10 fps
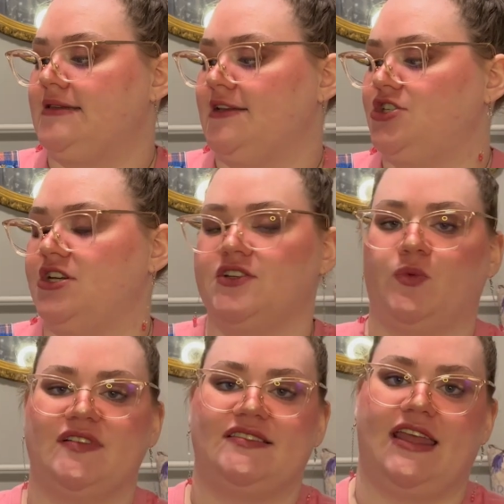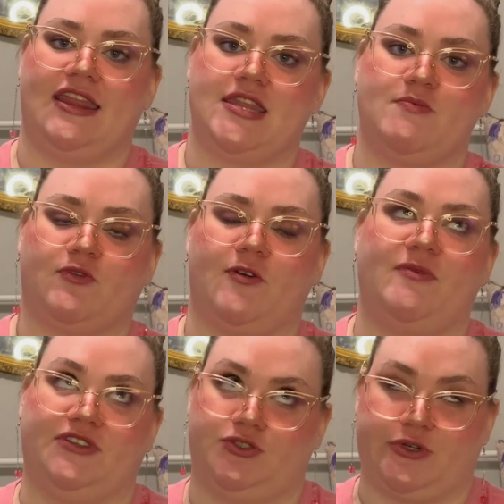and she just wants to get them from the
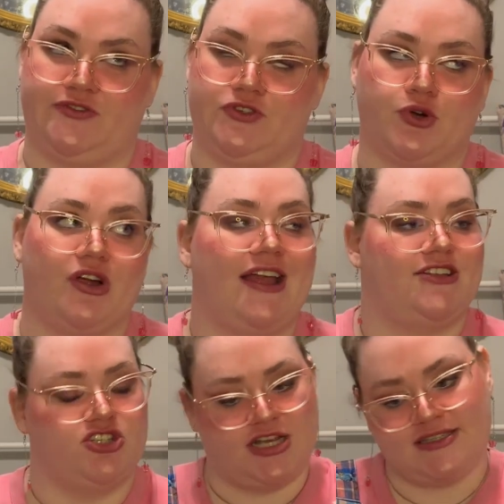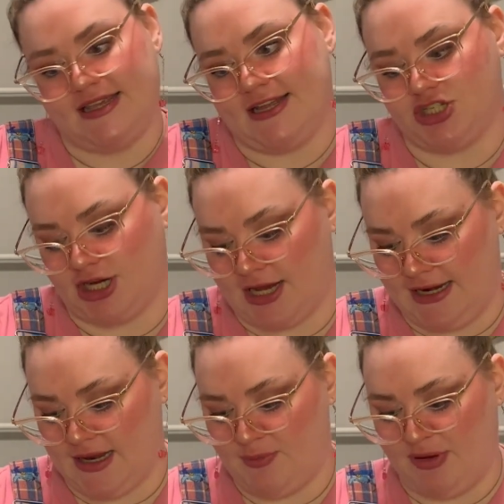thrift store and just get
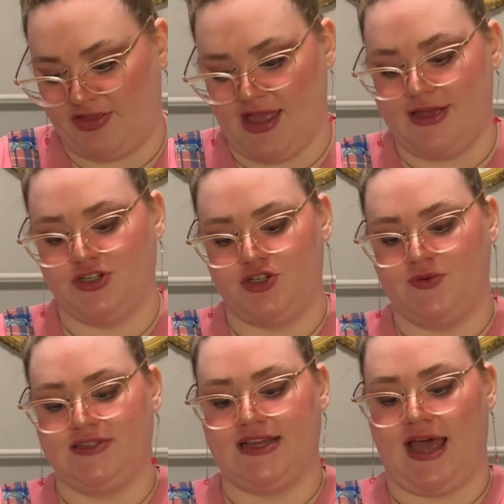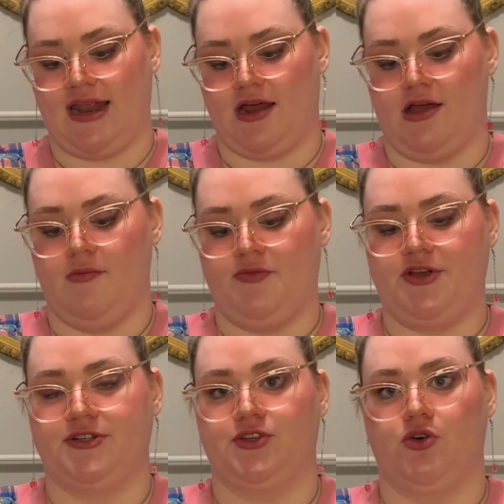china. But the issue is that
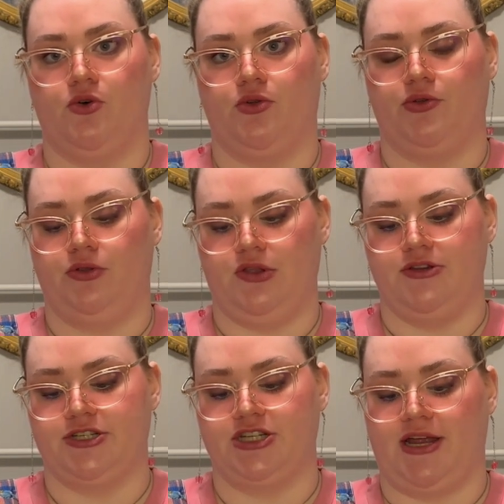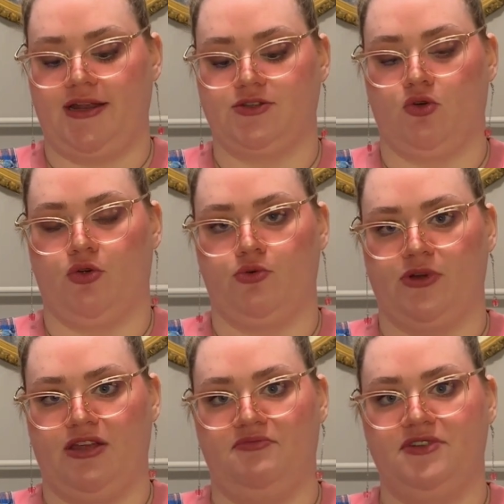there's gold, usually china is gold
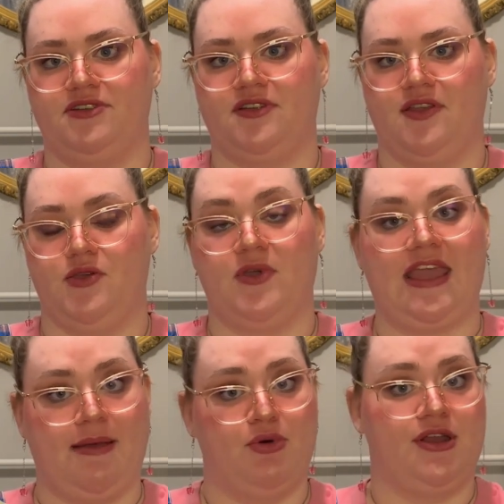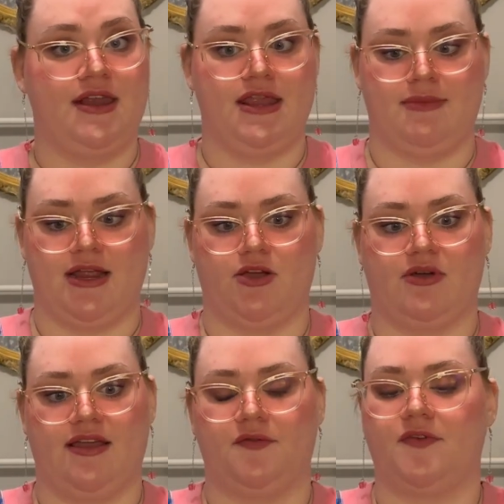rimmed, so that you can't put it in the
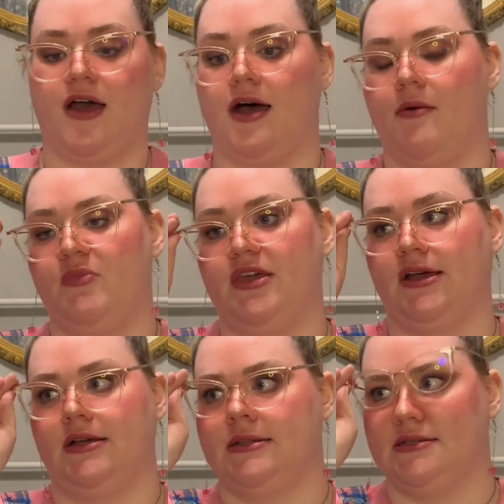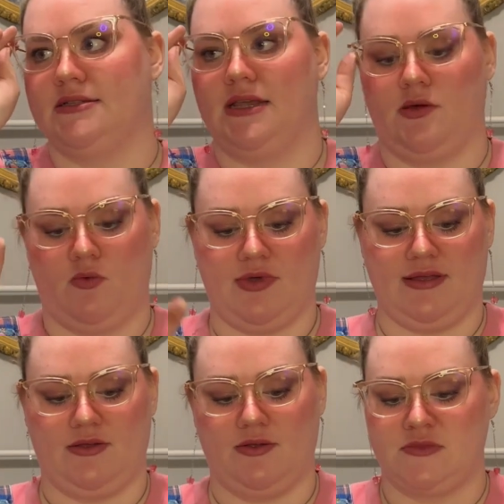microwave because it
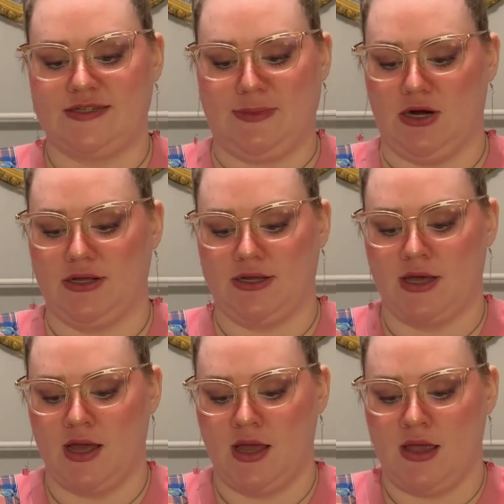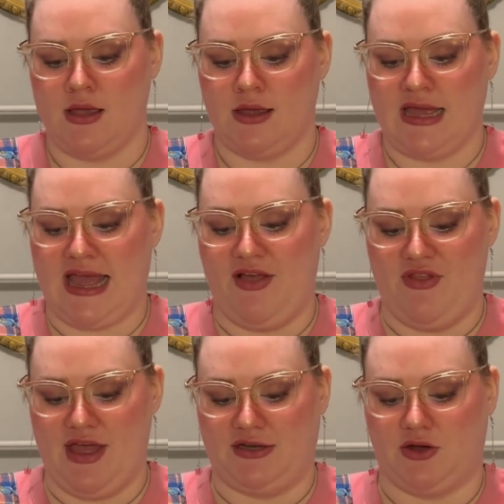will spark. And
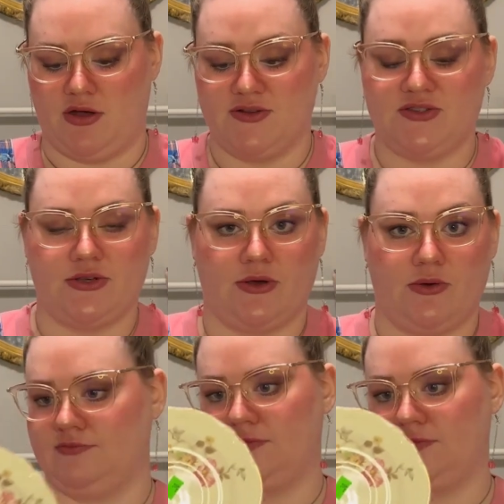then also,